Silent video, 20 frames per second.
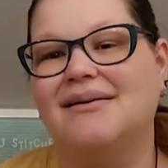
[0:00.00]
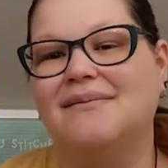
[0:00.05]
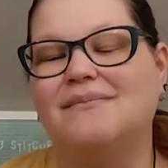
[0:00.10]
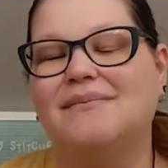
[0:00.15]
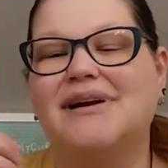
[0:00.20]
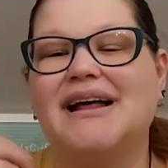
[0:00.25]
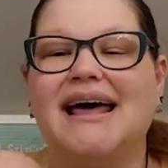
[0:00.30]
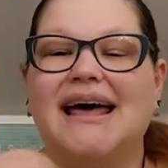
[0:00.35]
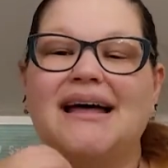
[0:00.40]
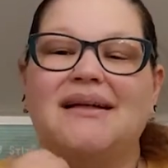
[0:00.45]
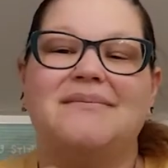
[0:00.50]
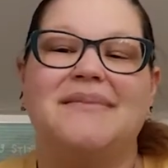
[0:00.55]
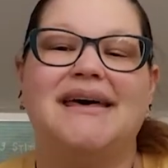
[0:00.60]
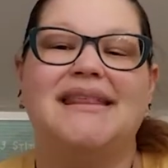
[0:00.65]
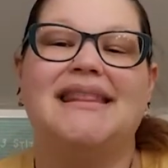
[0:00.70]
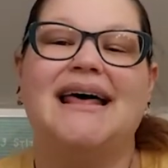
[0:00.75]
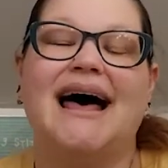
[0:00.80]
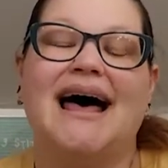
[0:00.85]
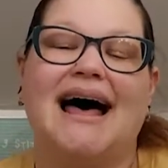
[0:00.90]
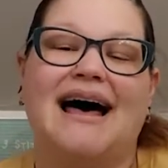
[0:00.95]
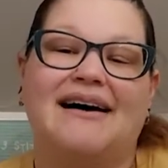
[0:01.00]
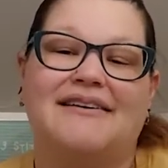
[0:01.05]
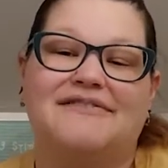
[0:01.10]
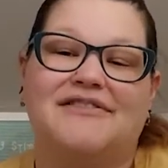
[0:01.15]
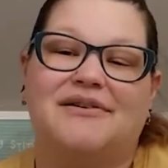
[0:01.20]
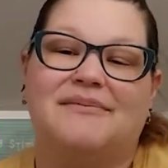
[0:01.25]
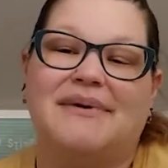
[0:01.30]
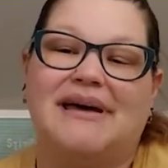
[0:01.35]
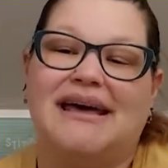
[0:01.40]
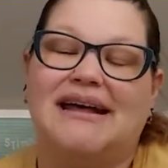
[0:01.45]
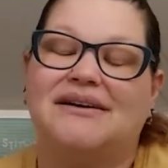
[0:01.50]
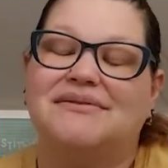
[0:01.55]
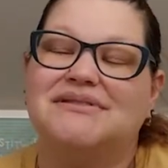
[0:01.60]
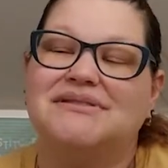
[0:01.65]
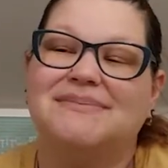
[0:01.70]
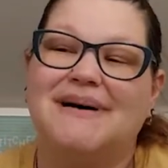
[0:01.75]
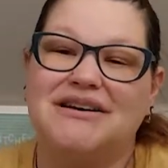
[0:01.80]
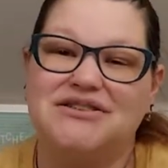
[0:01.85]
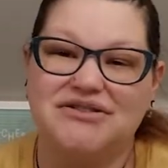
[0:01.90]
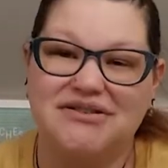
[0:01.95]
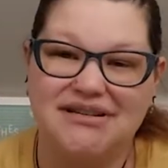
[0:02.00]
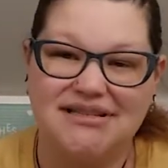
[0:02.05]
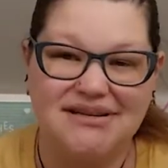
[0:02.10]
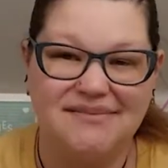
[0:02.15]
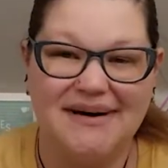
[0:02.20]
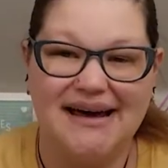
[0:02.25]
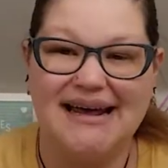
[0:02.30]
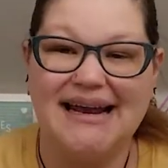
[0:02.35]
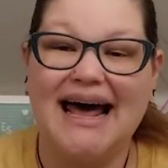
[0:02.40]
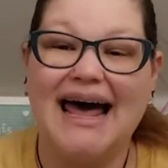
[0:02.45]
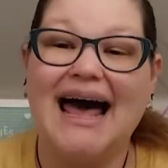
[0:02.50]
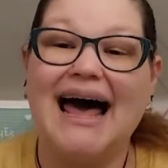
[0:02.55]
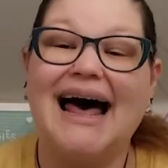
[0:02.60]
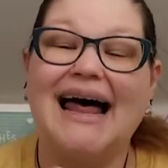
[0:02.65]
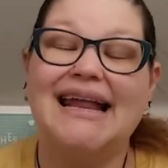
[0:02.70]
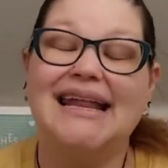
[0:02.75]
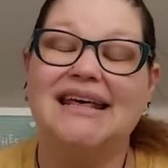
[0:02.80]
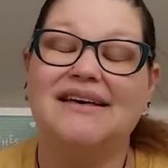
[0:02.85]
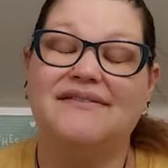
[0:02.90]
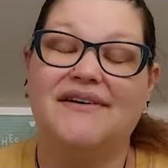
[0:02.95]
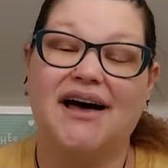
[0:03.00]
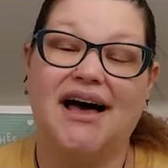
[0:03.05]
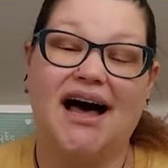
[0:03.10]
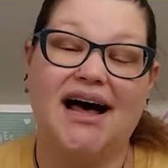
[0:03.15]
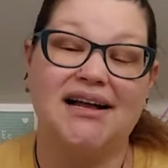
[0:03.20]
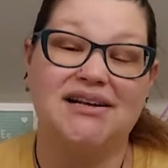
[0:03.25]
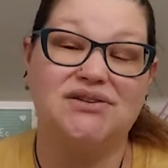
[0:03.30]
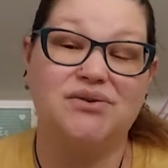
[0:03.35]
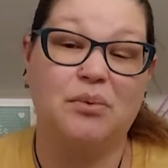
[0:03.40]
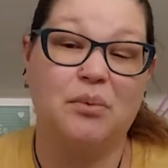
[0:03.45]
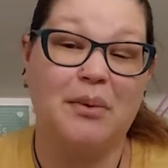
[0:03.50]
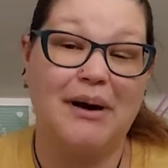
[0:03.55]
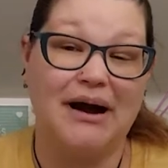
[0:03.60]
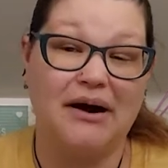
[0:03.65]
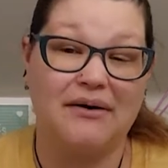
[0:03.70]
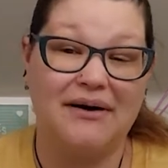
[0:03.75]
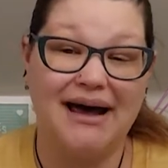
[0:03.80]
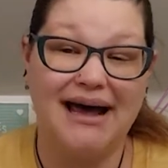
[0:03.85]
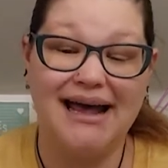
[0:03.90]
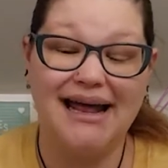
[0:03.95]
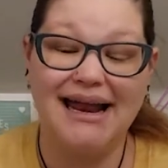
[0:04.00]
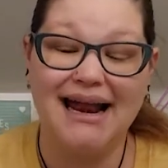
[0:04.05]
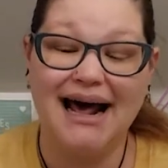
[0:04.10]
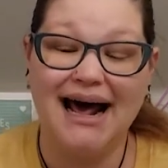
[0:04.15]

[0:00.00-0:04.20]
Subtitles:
But I had made that hat for me, and it was special to me, and I hadn't even gotten to wear it,